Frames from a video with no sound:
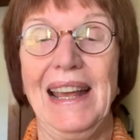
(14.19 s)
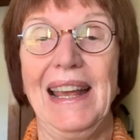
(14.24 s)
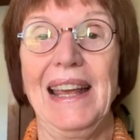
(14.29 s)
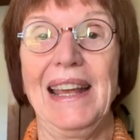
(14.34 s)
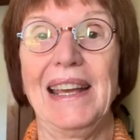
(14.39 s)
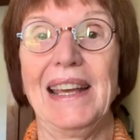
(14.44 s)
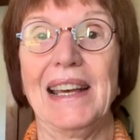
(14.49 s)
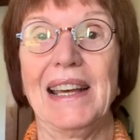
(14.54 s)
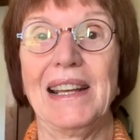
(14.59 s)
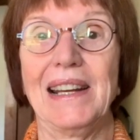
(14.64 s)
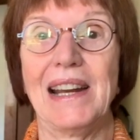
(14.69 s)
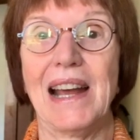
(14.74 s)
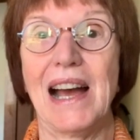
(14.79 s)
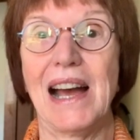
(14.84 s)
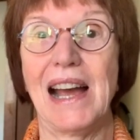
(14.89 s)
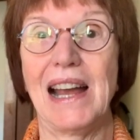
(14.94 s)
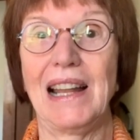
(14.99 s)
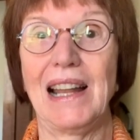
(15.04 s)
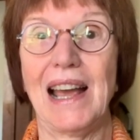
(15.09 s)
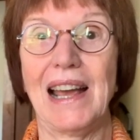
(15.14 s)
and
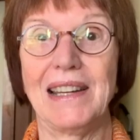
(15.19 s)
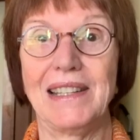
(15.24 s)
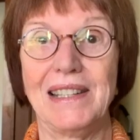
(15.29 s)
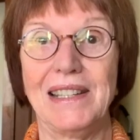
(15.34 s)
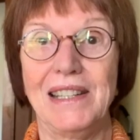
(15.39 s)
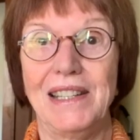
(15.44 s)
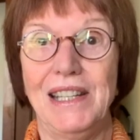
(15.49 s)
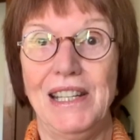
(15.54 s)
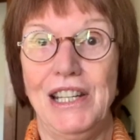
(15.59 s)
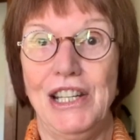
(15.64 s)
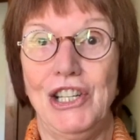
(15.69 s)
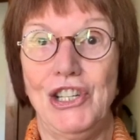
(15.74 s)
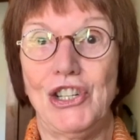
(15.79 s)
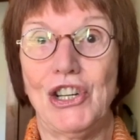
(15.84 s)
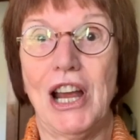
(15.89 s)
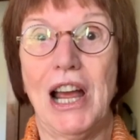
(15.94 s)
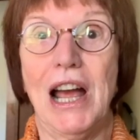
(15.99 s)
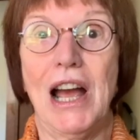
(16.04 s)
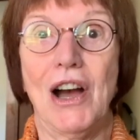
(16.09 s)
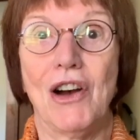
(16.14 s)
I like to
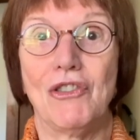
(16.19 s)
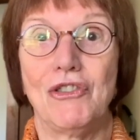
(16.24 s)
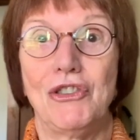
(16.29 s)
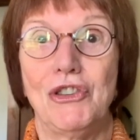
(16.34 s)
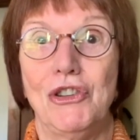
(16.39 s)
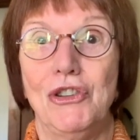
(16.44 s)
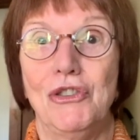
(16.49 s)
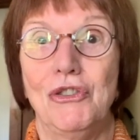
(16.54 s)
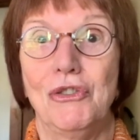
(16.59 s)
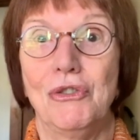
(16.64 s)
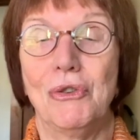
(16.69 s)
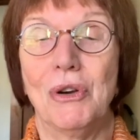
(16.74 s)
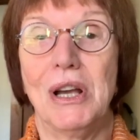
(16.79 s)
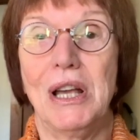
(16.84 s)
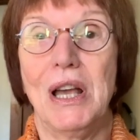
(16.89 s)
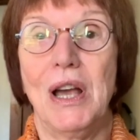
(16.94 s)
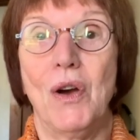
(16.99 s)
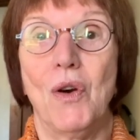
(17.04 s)
teach how to